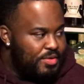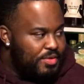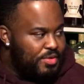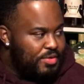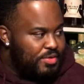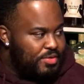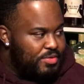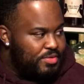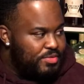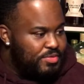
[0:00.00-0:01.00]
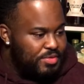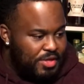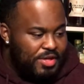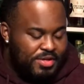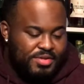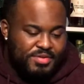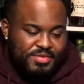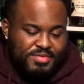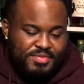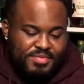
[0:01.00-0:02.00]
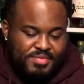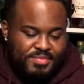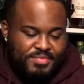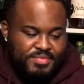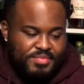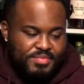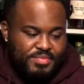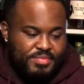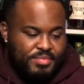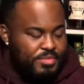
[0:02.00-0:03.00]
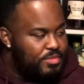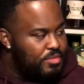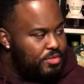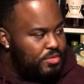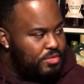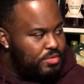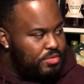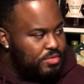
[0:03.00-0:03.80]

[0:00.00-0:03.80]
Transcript: The person shown says nothing.